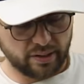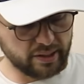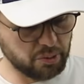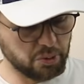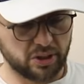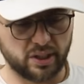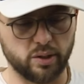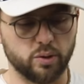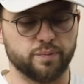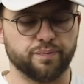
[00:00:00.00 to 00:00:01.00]
this was
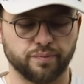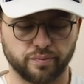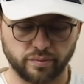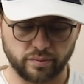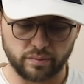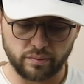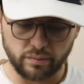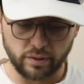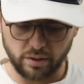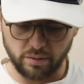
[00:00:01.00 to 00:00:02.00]
still,
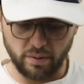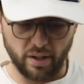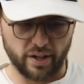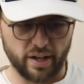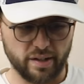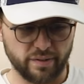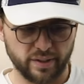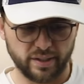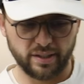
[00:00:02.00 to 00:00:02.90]
what on earth?